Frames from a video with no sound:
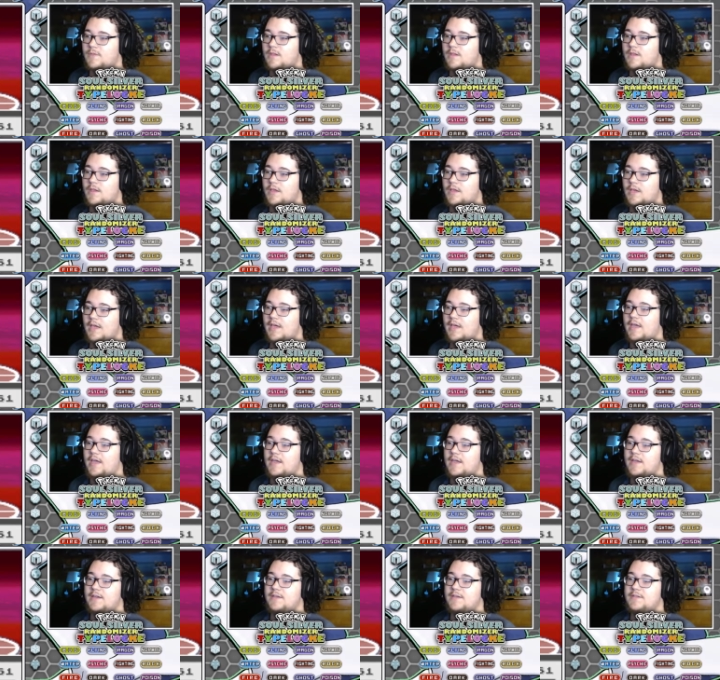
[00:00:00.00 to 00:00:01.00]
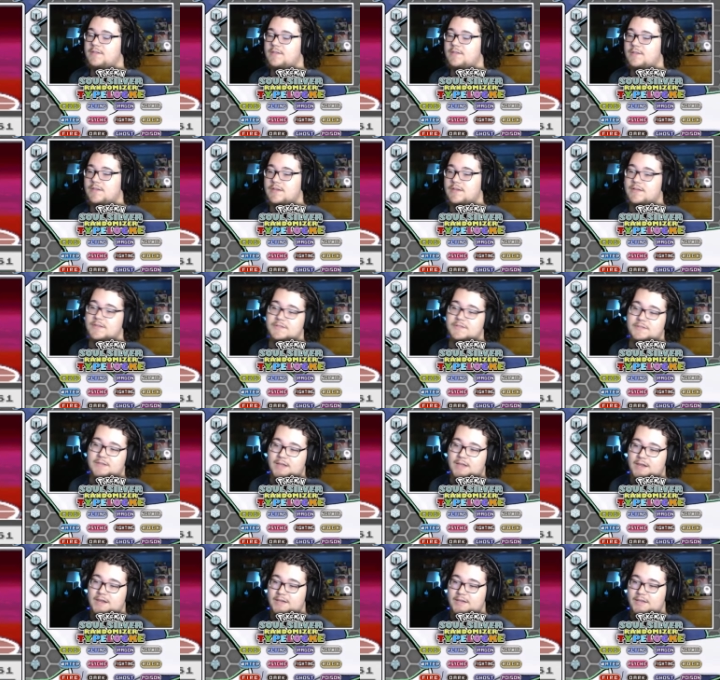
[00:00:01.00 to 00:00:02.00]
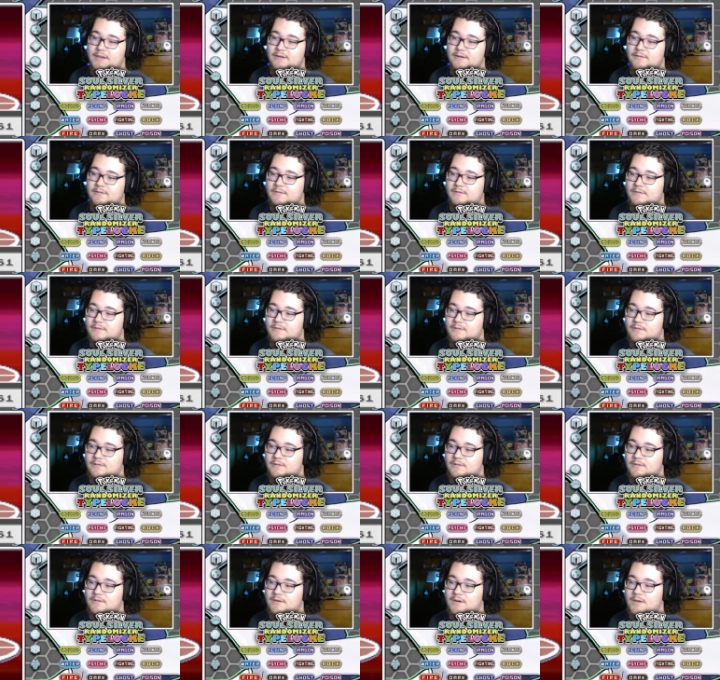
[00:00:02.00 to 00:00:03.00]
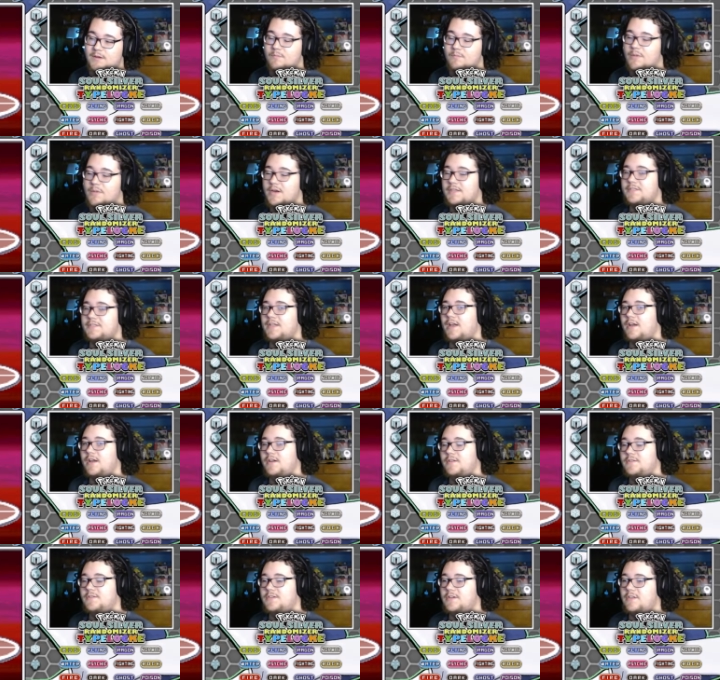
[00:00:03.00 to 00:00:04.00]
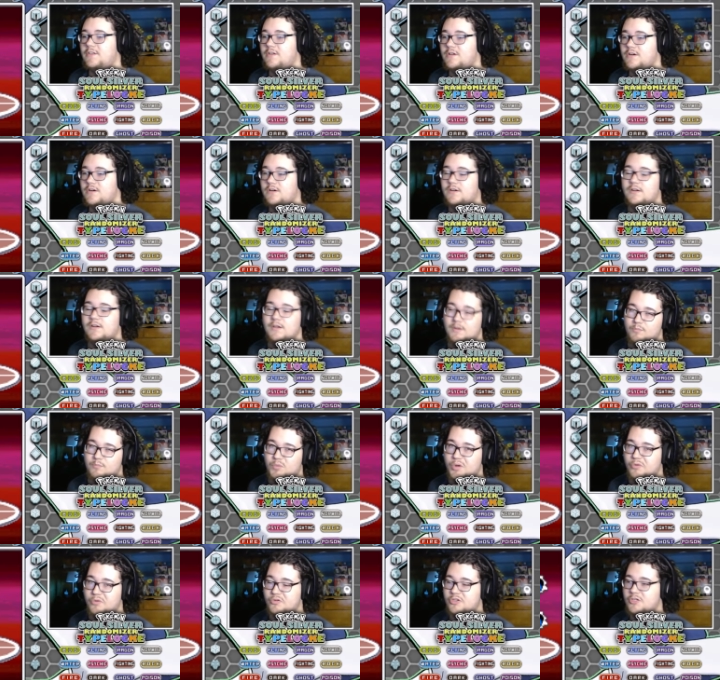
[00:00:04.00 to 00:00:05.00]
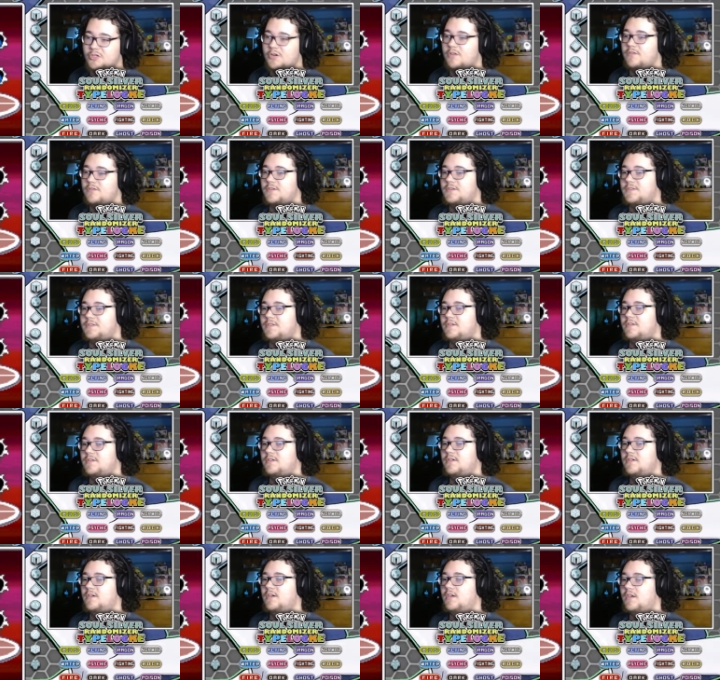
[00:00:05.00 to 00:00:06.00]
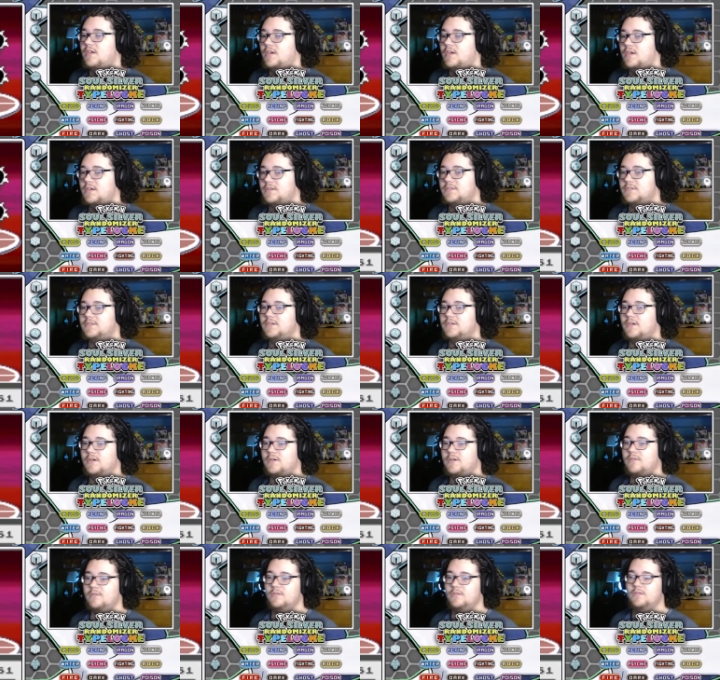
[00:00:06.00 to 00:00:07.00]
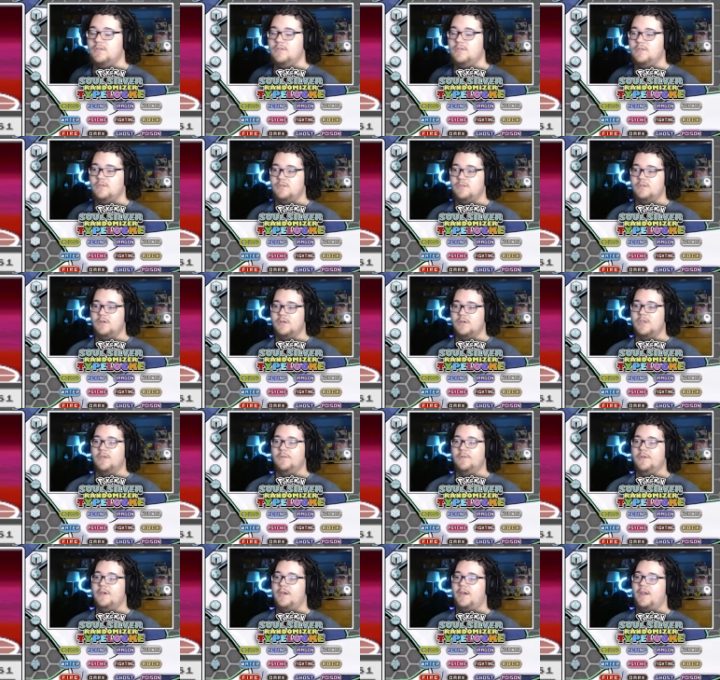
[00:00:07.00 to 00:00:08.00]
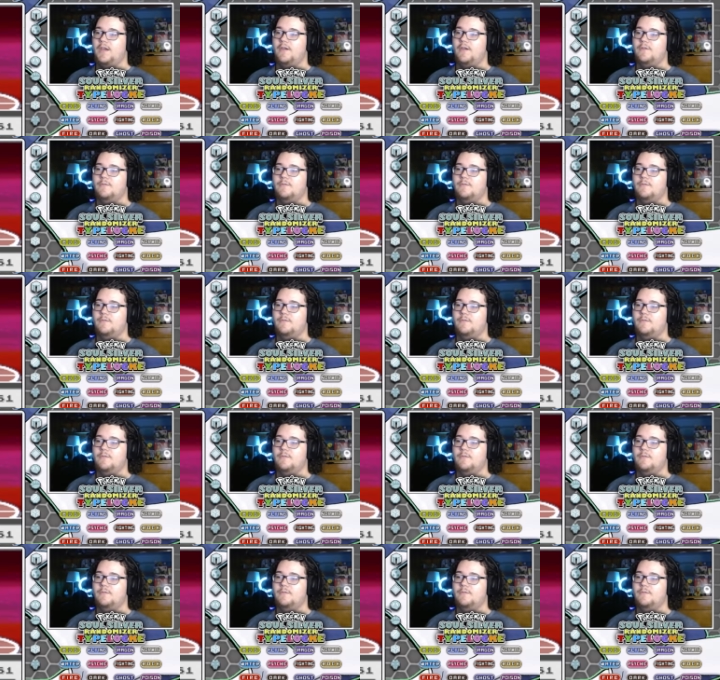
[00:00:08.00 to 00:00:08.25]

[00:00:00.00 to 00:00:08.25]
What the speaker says: And it doesn't die again. But he's not gonna use another potion on this thing. So, you're going down.